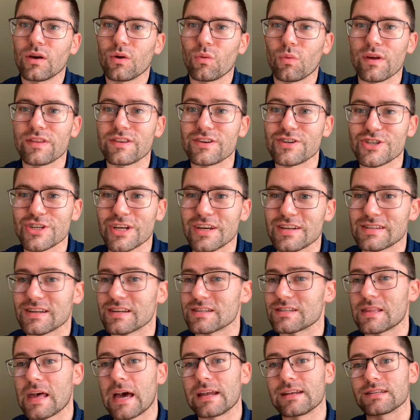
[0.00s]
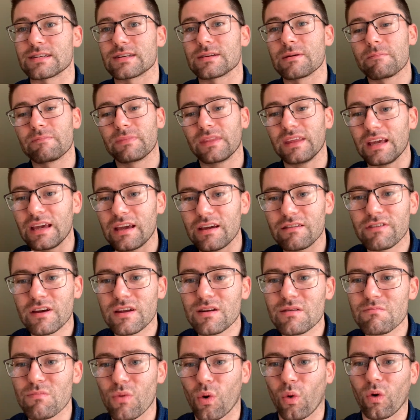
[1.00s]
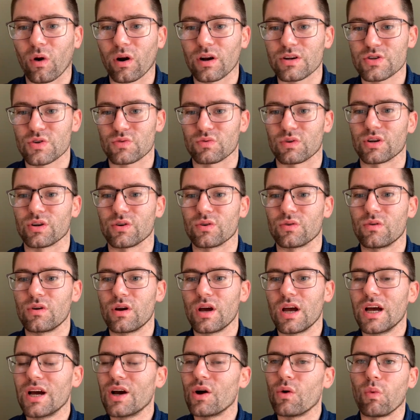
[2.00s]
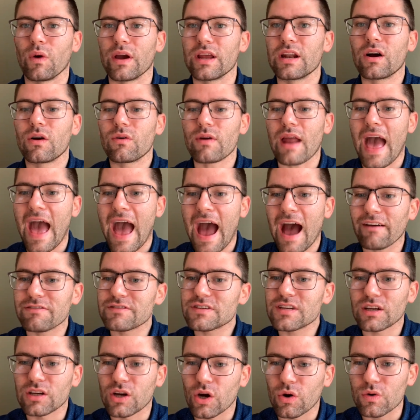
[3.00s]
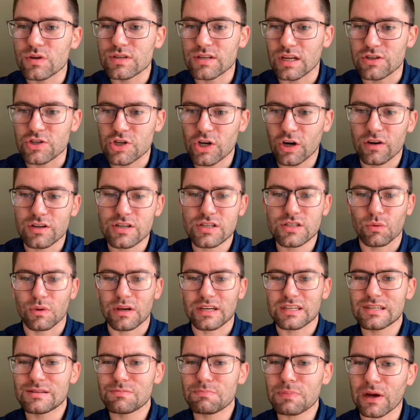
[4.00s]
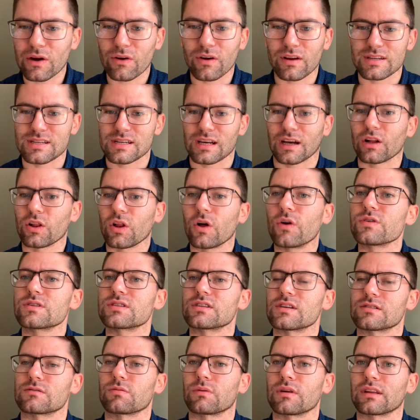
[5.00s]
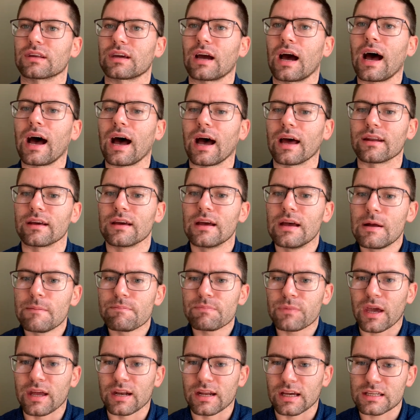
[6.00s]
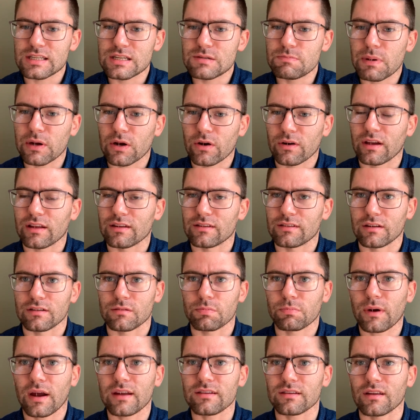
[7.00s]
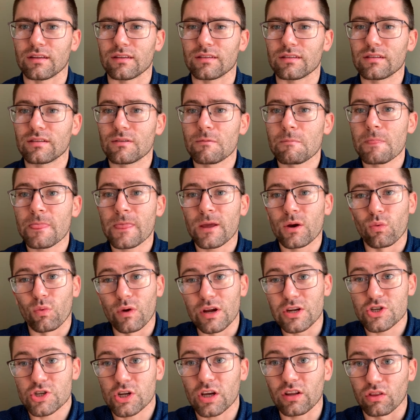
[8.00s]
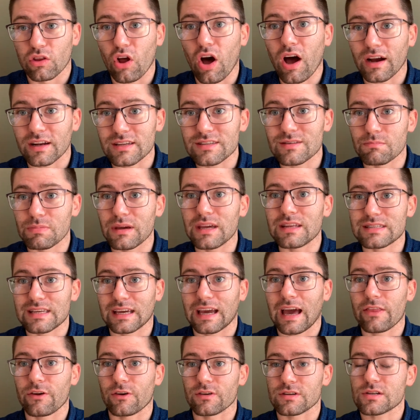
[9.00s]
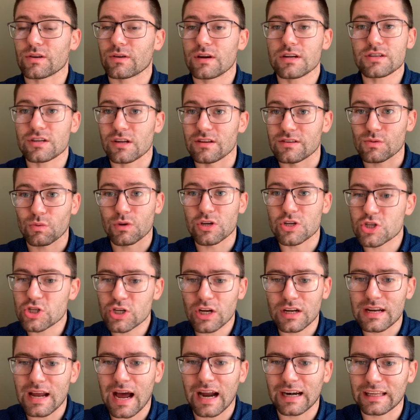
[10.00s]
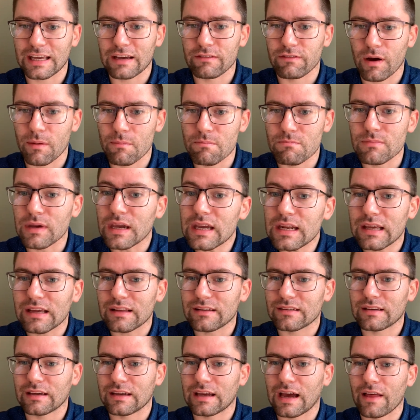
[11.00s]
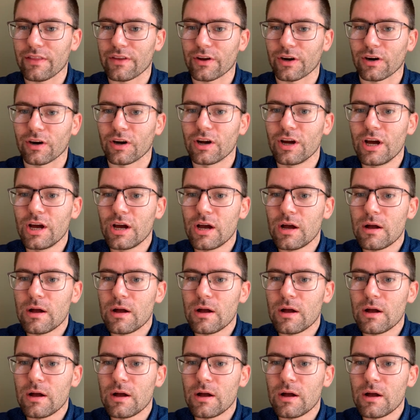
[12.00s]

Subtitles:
With Jesus, that is even more true. We don't have to go to church to experience a closeness with God and experience his presence. We should long to be together as Christians. We should not give up meeting together.